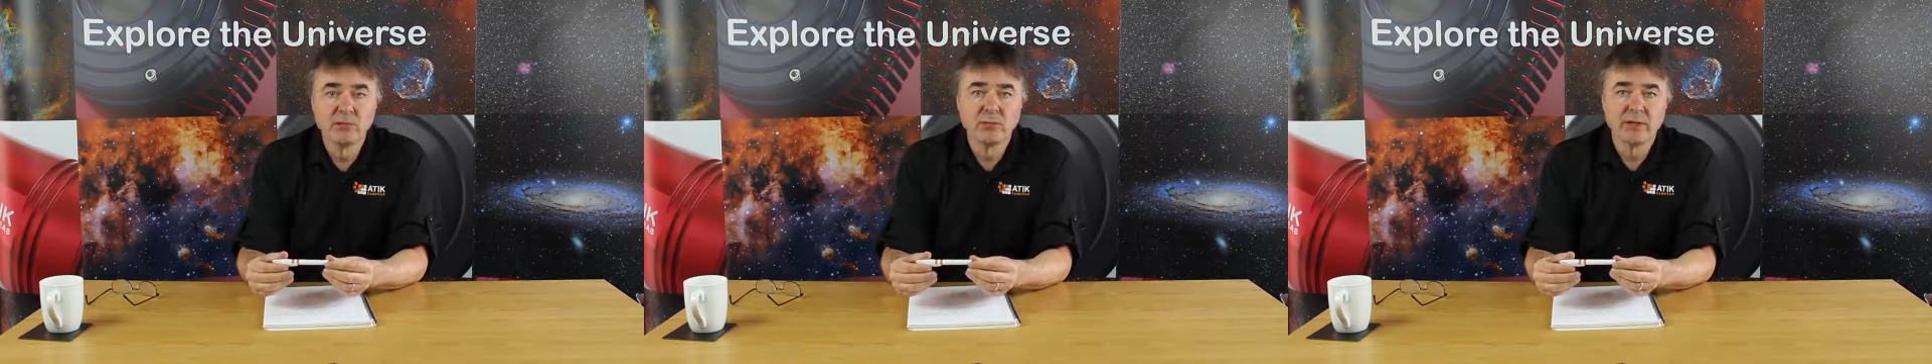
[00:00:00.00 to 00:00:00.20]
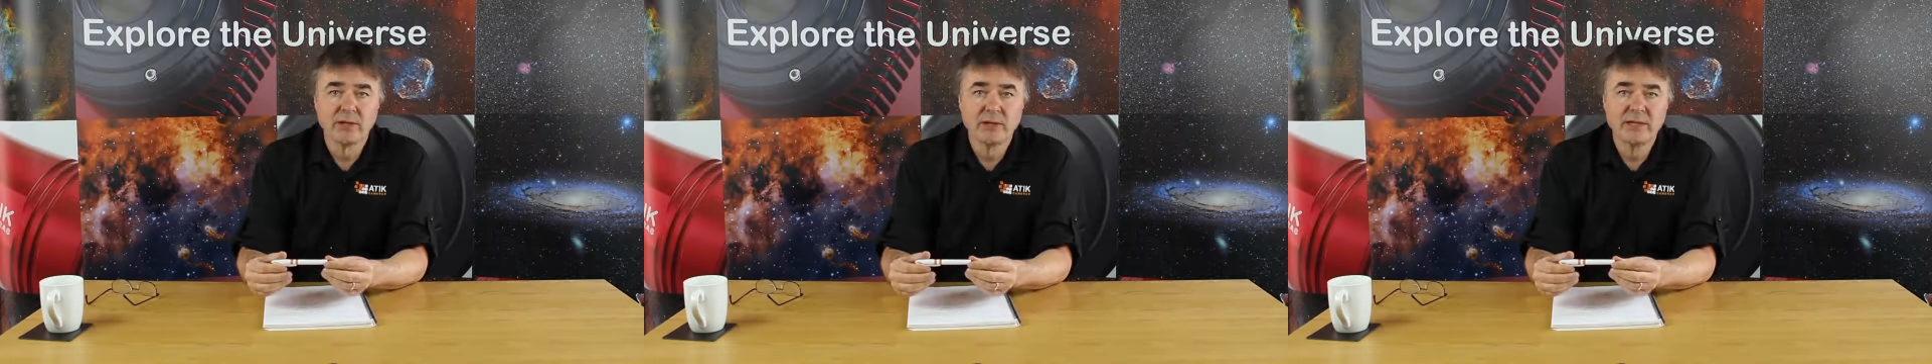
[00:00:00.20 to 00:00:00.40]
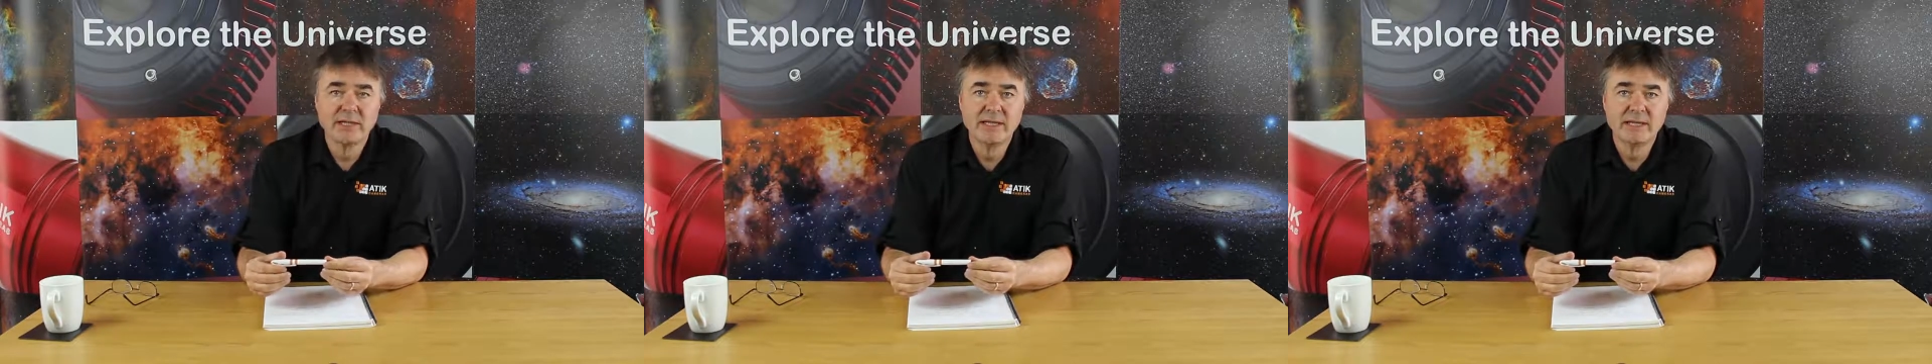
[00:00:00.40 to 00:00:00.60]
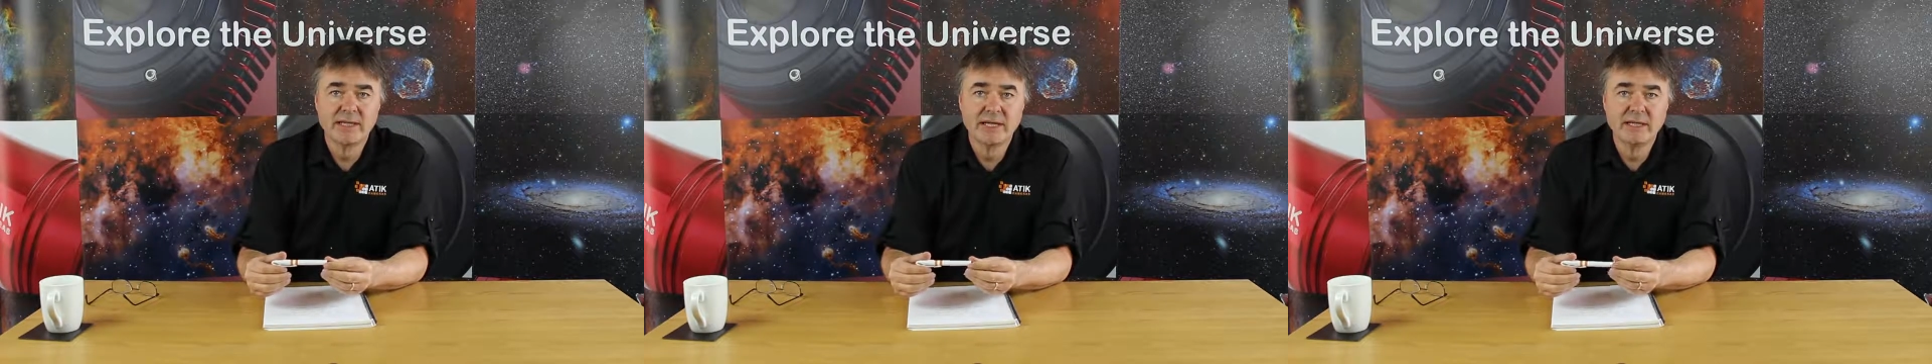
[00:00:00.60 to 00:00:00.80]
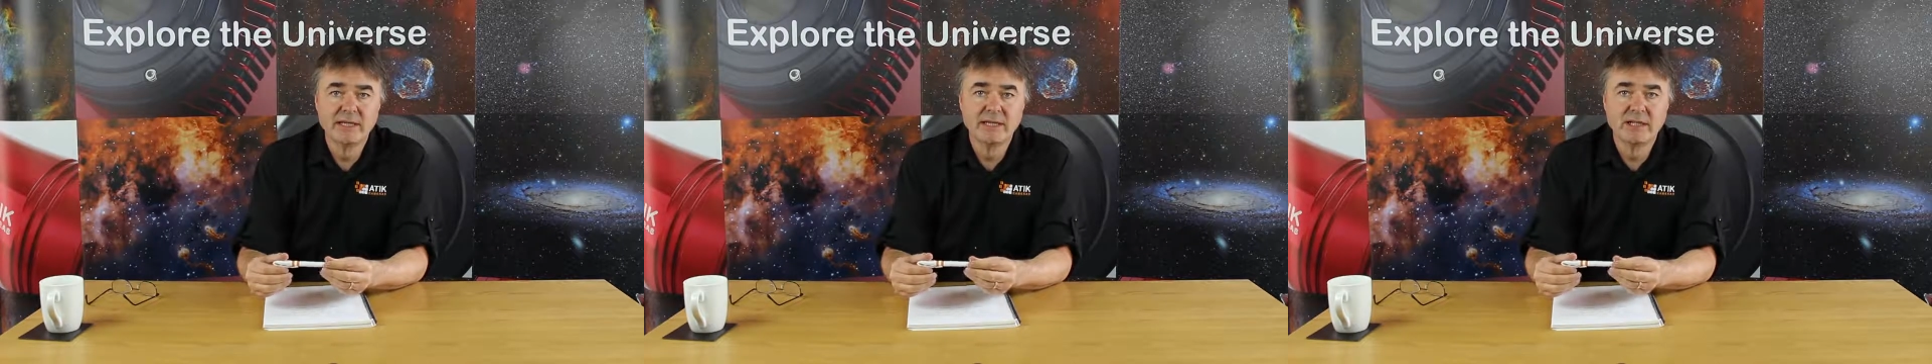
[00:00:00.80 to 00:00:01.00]
what that will
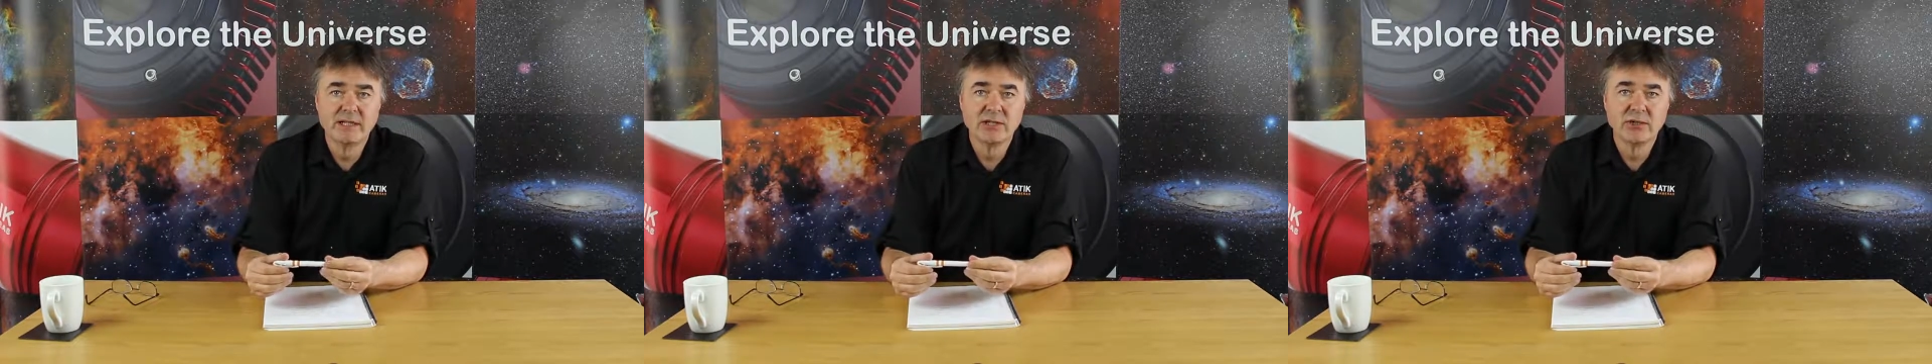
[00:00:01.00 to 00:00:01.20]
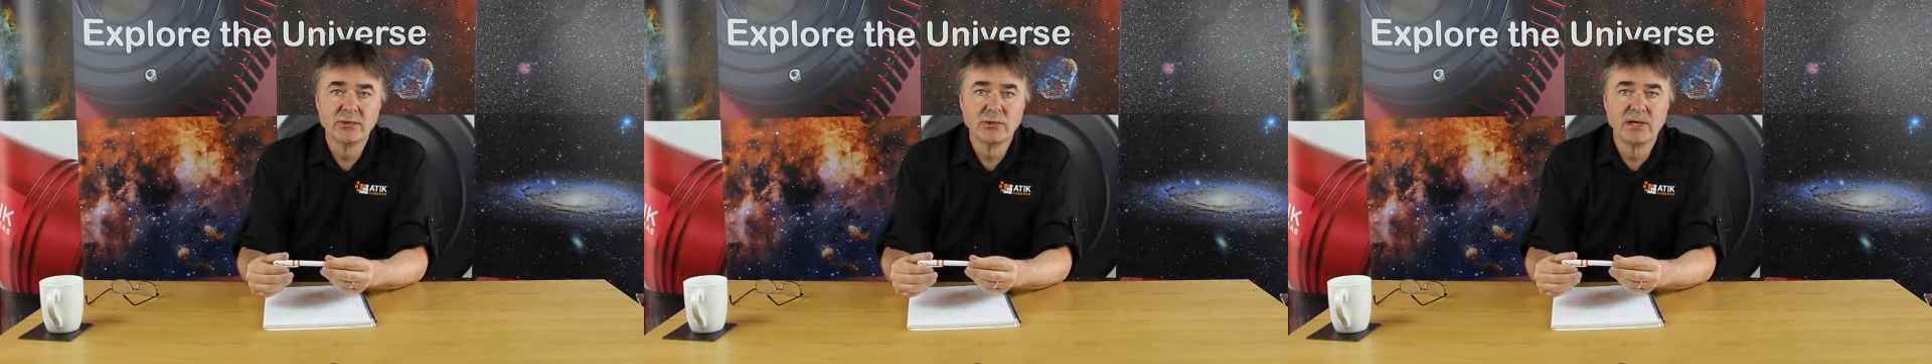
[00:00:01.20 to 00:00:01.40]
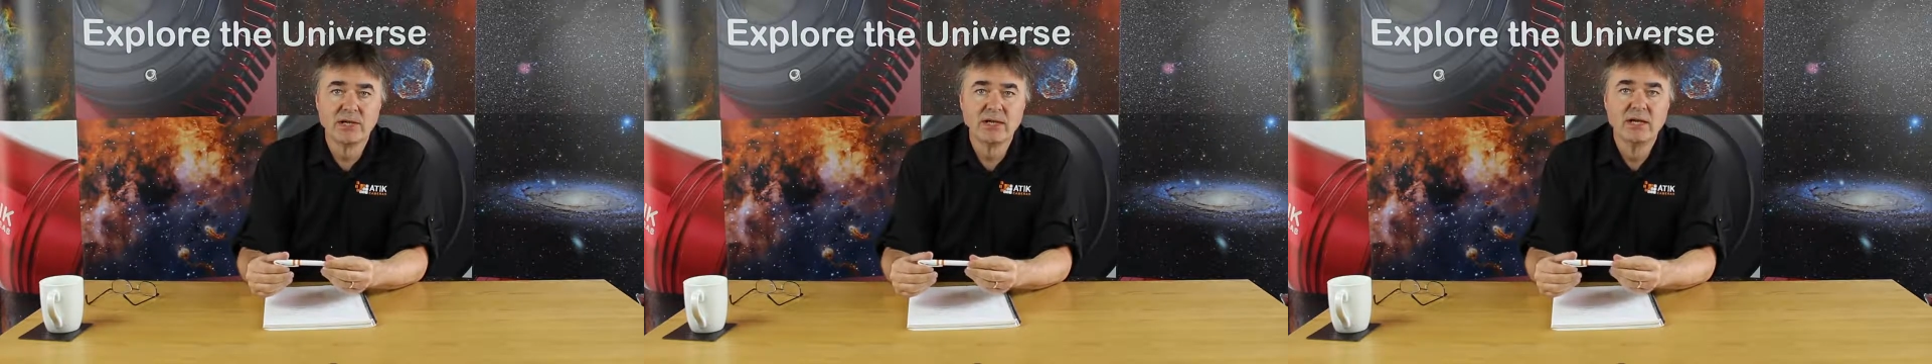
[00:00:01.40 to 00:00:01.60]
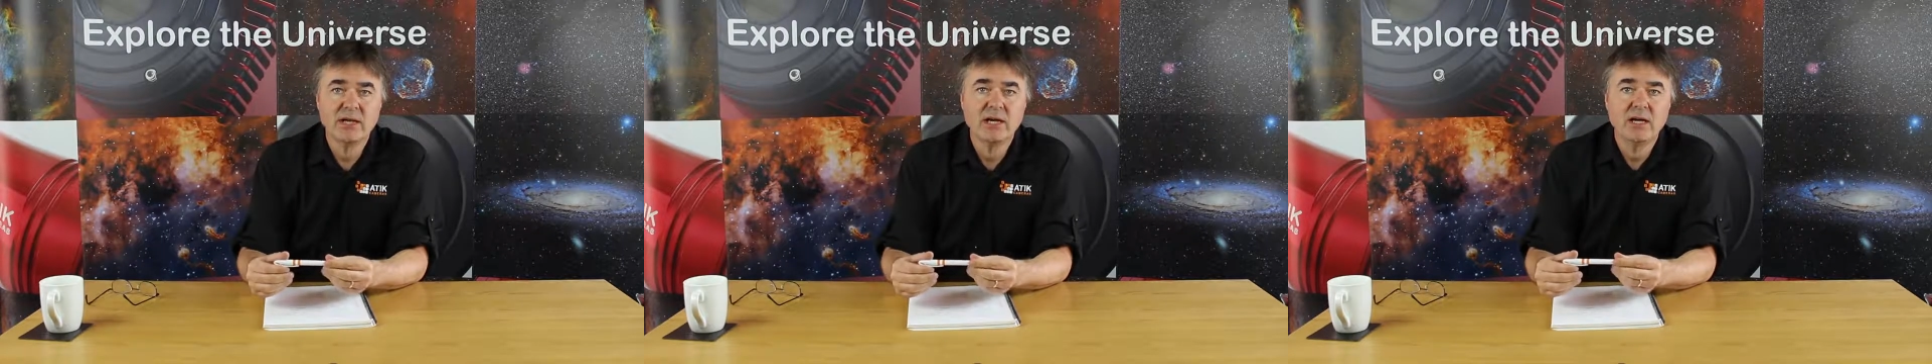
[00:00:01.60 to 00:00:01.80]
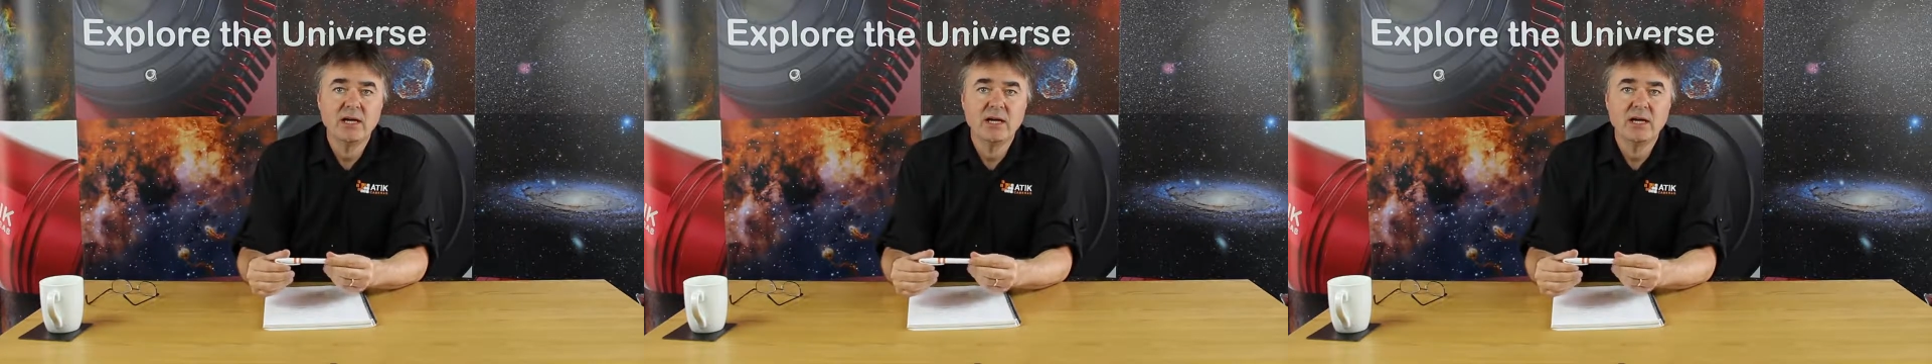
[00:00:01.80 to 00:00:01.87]
indicate is that you are